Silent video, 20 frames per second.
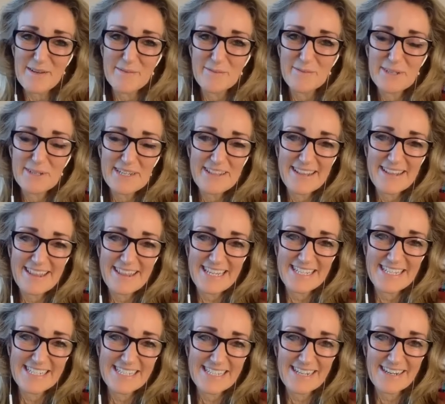one of the
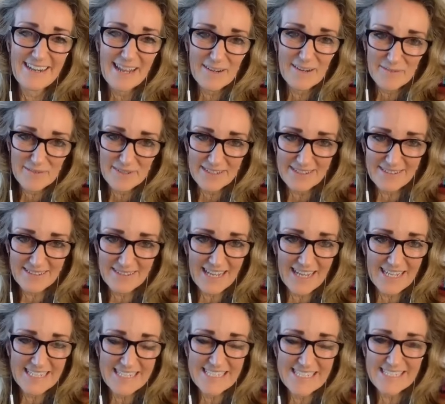things that I
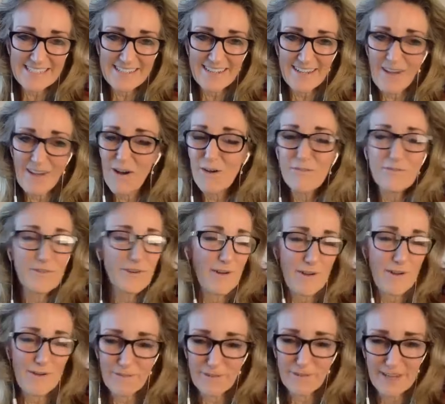realize over and
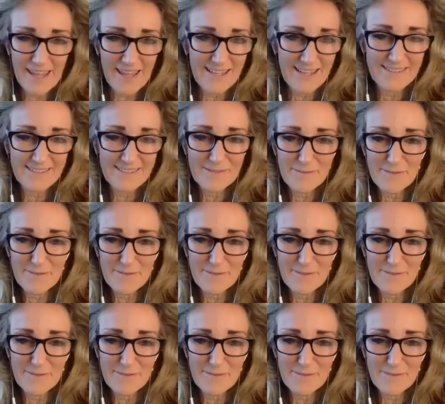over again,